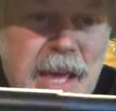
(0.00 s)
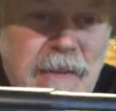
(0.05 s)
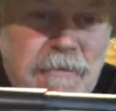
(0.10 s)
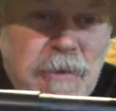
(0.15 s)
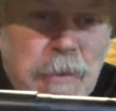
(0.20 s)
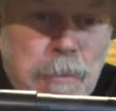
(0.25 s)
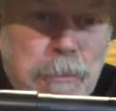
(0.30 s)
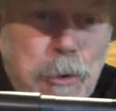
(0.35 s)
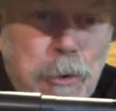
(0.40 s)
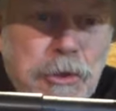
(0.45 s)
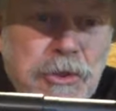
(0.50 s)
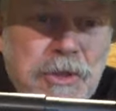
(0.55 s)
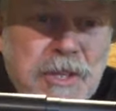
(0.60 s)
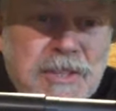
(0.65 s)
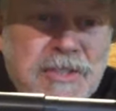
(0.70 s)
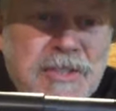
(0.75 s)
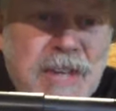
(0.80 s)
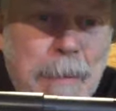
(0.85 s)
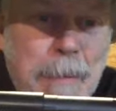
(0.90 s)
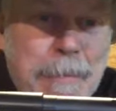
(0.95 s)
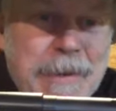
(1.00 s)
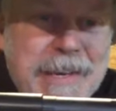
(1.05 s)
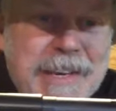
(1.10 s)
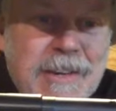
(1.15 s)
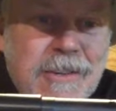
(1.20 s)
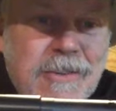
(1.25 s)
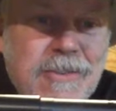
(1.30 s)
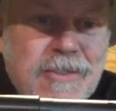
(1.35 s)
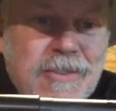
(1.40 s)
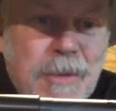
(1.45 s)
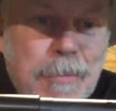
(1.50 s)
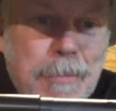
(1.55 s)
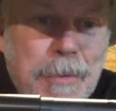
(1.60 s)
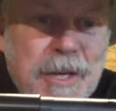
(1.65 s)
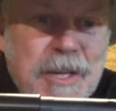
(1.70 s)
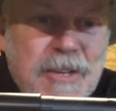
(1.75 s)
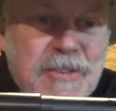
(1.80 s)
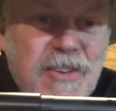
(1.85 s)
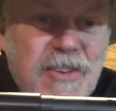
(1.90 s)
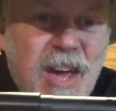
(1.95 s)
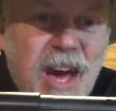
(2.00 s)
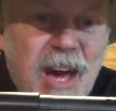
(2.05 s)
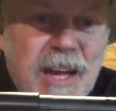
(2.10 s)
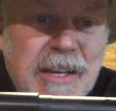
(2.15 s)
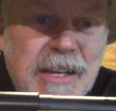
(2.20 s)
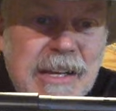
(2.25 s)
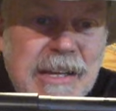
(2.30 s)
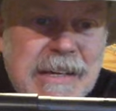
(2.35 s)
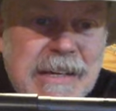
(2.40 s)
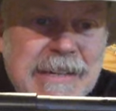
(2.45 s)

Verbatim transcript: If you put this up against somebody's gut